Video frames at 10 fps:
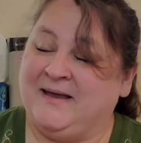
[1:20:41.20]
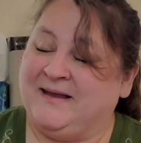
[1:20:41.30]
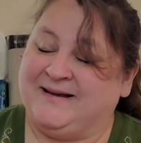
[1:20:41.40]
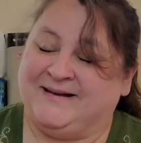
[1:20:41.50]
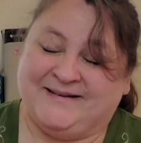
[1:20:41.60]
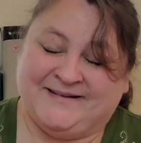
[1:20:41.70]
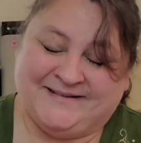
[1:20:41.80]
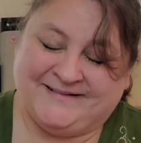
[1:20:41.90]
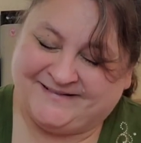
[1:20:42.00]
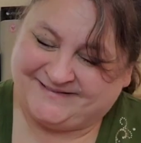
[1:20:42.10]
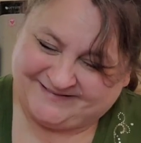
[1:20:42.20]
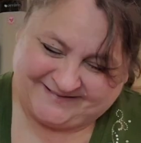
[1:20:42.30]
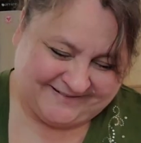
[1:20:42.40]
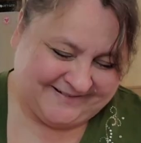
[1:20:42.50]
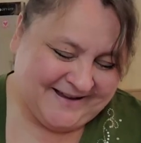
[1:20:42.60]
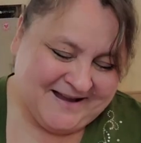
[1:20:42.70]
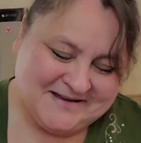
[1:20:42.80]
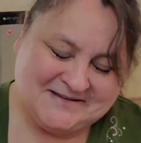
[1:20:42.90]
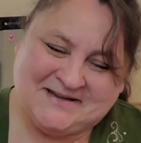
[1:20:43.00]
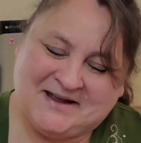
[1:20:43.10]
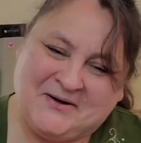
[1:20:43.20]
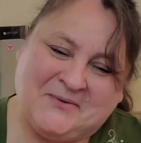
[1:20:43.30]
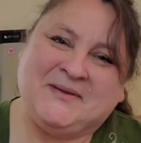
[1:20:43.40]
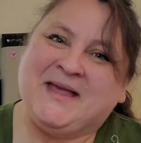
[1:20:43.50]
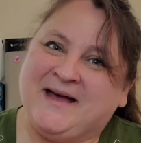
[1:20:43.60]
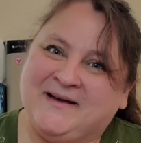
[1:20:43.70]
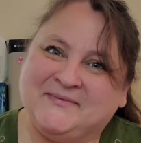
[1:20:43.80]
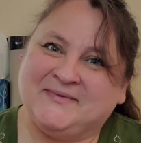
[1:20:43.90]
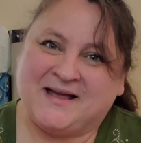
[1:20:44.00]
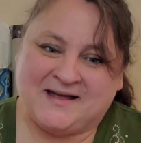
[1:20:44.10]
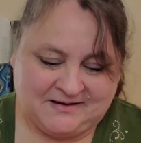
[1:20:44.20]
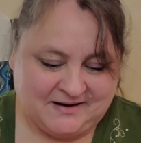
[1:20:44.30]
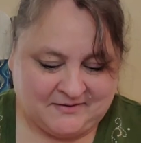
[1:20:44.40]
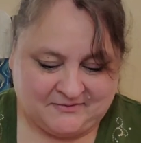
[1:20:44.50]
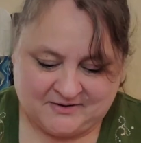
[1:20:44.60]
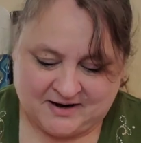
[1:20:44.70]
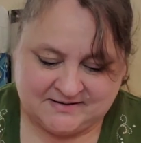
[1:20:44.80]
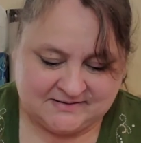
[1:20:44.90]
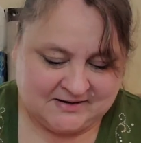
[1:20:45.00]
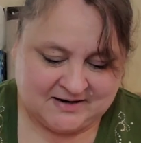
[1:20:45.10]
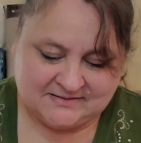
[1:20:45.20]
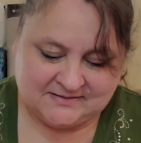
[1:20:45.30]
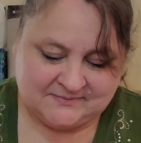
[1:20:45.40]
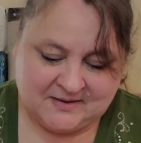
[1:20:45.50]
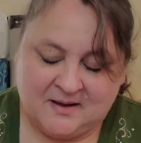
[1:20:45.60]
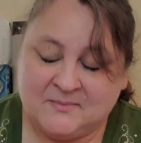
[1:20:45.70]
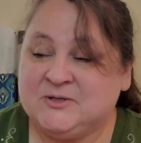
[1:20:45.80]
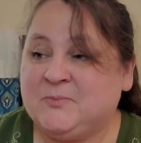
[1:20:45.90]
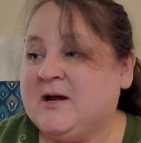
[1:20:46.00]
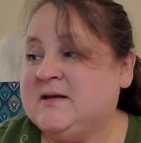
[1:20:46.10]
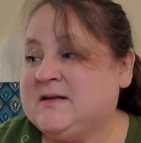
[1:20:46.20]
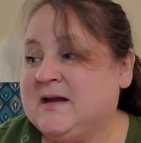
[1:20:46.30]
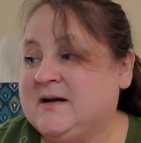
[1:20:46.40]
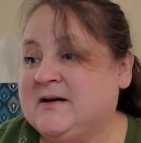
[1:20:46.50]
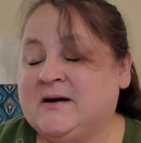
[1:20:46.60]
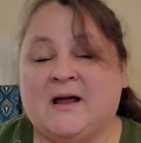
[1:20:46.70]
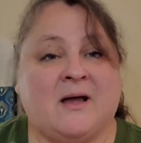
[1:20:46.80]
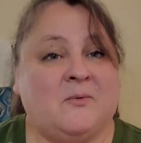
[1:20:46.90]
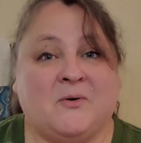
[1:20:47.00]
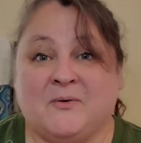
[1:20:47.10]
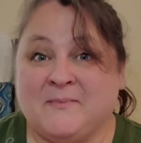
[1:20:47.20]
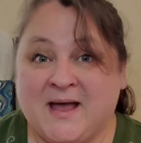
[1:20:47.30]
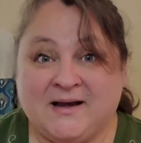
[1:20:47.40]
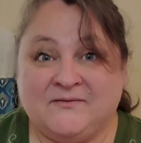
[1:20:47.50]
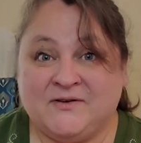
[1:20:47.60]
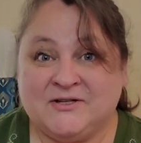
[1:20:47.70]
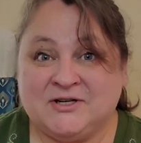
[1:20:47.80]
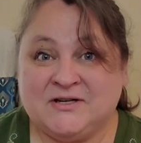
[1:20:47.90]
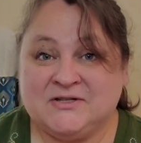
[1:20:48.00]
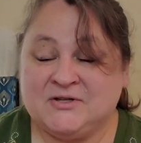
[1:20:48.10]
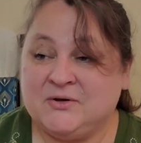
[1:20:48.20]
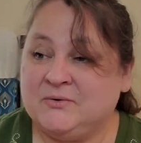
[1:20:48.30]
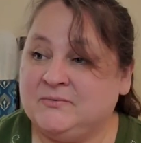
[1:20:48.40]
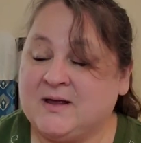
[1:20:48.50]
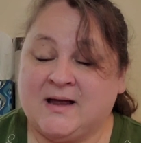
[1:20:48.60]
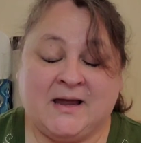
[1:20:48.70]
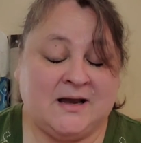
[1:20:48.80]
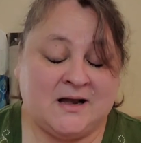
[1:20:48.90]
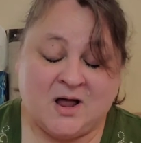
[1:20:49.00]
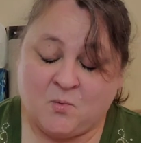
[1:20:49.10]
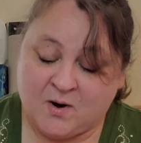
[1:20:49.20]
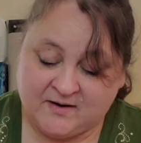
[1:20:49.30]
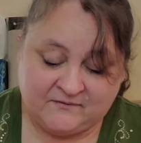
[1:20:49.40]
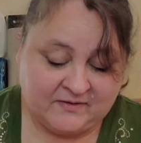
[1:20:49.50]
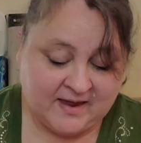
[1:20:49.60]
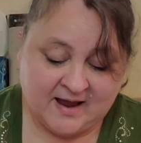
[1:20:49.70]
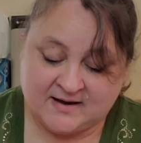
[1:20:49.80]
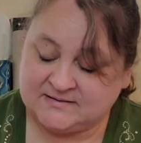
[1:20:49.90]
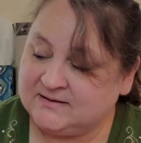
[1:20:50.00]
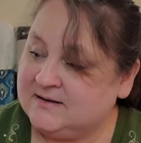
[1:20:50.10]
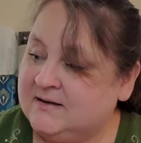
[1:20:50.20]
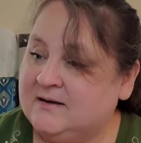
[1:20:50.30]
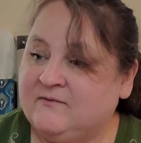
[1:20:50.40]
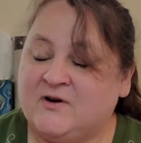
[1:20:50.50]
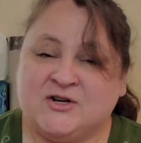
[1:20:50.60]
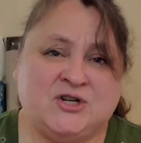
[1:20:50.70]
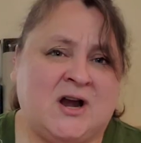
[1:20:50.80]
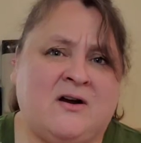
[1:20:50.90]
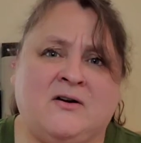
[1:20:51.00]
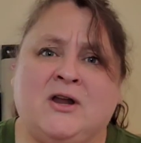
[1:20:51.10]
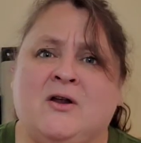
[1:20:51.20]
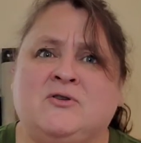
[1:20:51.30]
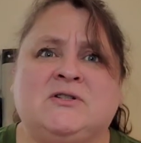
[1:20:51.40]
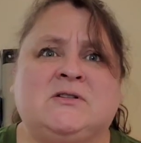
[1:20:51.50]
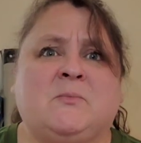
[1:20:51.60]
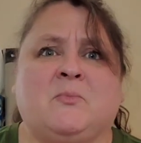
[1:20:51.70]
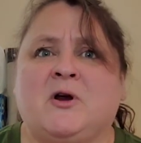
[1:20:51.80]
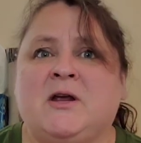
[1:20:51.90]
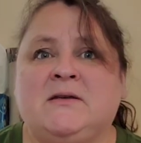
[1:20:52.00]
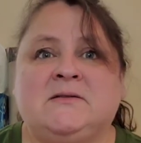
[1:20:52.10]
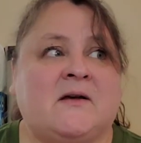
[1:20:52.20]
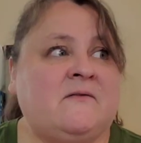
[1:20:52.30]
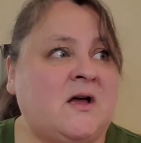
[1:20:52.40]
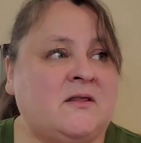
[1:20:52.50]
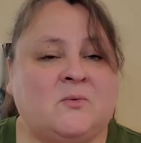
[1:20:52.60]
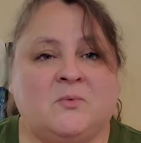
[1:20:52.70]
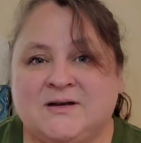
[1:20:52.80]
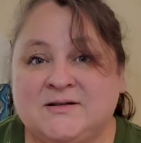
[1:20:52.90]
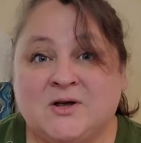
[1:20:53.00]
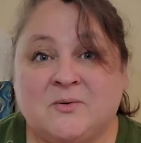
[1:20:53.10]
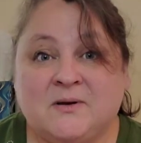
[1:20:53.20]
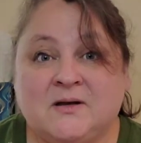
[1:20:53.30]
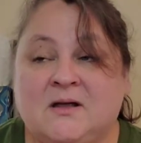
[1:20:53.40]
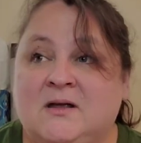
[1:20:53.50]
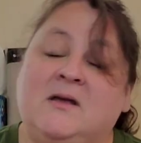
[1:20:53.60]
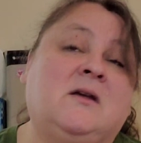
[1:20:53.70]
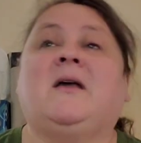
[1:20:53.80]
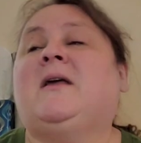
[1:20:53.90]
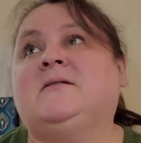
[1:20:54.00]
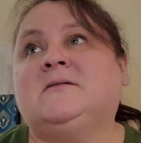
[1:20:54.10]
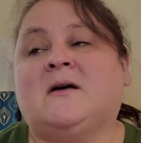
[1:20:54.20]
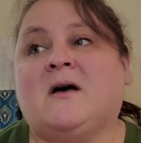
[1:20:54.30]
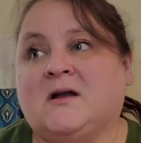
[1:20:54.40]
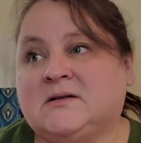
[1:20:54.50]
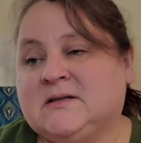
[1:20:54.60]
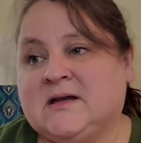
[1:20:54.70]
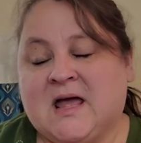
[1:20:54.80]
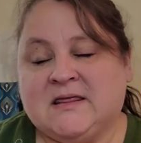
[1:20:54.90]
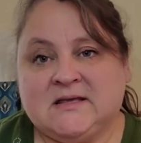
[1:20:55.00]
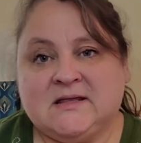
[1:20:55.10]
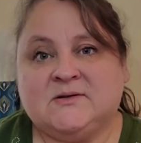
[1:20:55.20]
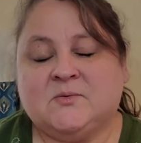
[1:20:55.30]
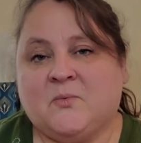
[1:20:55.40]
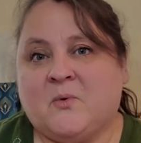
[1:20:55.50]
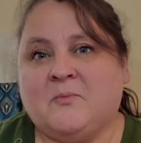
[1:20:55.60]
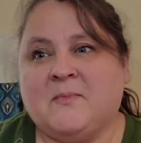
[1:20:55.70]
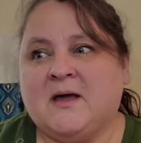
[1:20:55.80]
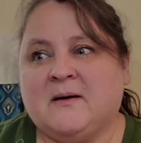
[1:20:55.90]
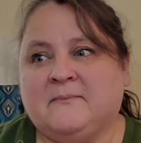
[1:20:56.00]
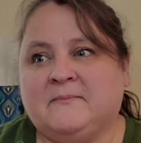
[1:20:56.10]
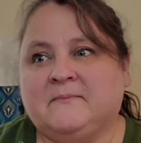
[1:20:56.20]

I mean, so yeah, uh, you know, crazy, crazy. But spring is here. Uh, we're going magnet fishing soon. I cannot wait for that. Fresh air, you know, just the breeze. I've got the windows open. And uh, honestly, I think that's what woke me up.